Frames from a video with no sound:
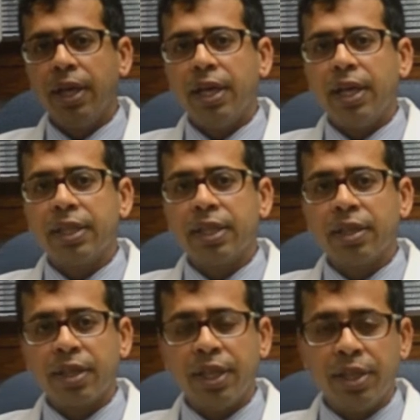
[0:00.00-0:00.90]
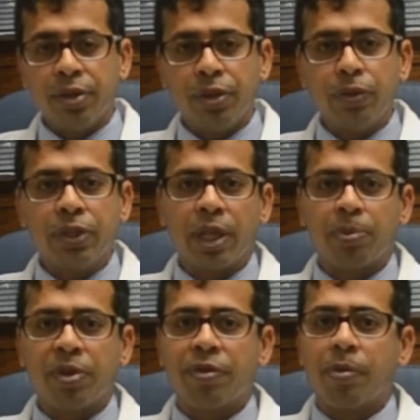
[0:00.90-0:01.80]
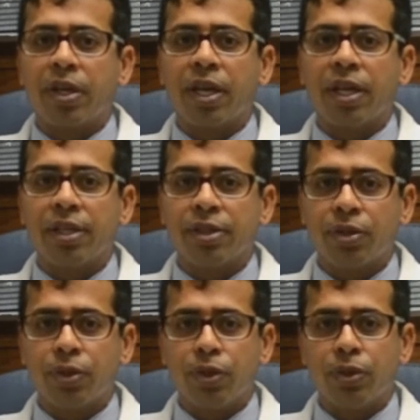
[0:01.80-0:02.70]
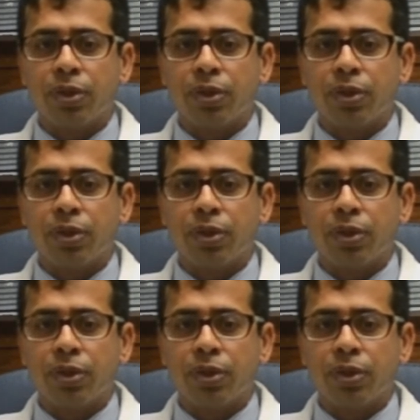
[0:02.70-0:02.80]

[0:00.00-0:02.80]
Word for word: I think the key to using eptifibatide is to use the